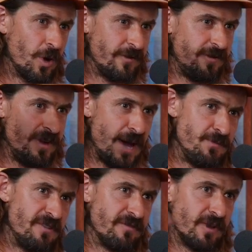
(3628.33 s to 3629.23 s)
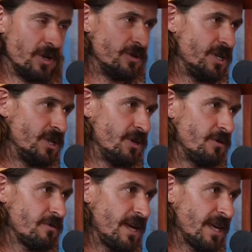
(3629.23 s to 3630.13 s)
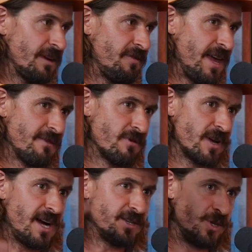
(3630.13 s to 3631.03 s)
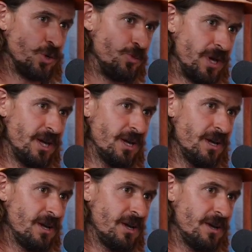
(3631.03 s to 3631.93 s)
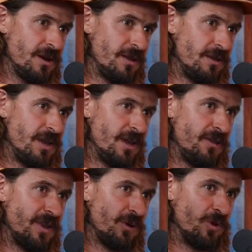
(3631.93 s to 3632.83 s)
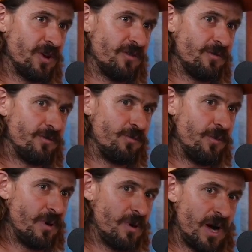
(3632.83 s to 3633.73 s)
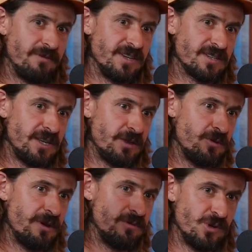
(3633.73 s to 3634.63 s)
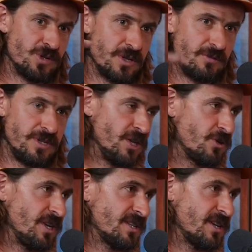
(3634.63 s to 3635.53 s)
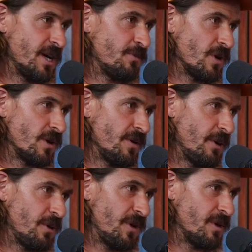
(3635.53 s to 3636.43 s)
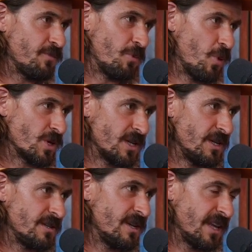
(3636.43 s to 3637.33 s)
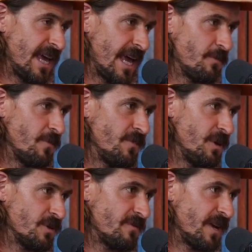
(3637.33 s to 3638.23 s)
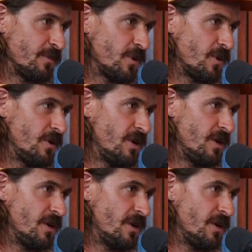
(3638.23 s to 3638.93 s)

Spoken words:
would have ebbed and flowed too. Like if they ever got too big, then they would have obviously through evolution decreased the number, and that would have been a proportion to the game that was available.